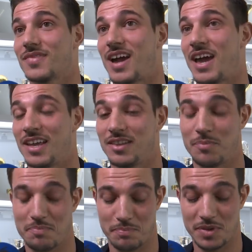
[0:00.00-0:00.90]
I had a
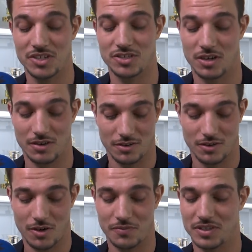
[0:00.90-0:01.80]
picture
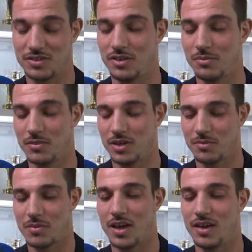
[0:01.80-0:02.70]
of a team in
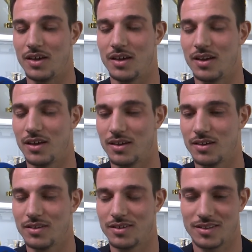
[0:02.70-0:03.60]
my uh,
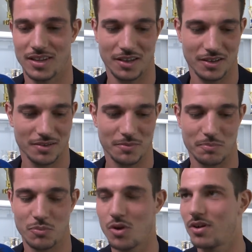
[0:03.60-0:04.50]
like
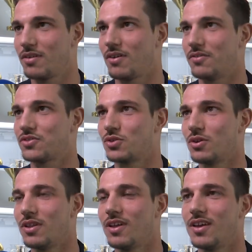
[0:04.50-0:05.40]
book of
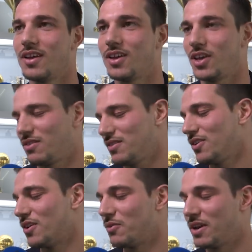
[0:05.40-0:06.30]
school,
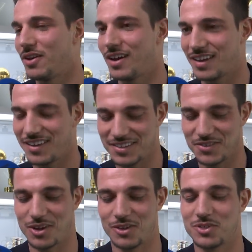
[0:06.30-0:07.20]
you know, when you are kids,
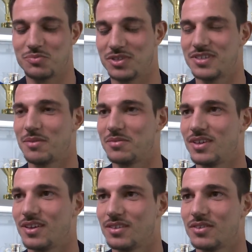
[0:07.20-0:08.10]
you always put
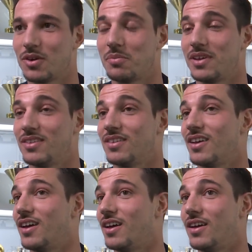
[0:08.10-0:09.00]
something on the top. And
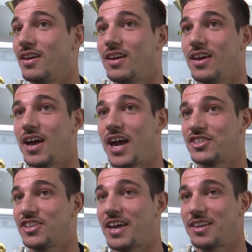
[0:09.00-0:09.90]
uh, I
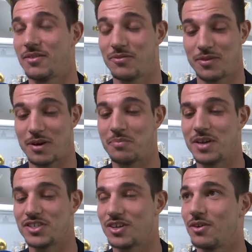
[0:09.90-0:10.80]
actually had a
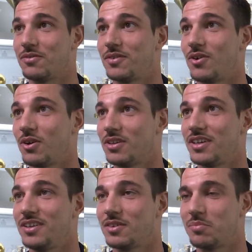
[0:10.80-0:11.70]
picture of all the
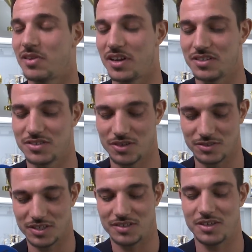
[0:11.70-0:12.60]
Inter players, you know,
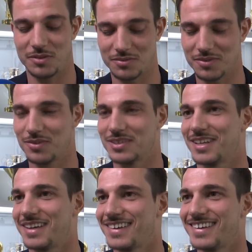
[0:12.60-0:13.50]
the team. It was
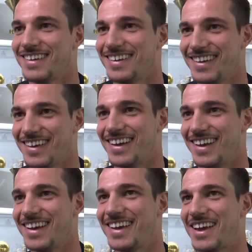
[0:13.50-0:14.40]
like,
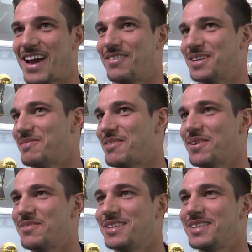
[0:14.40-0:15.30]
it was my
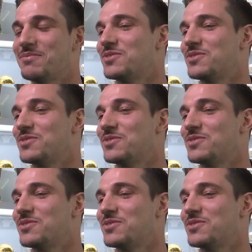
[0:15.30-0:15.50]
favorite team.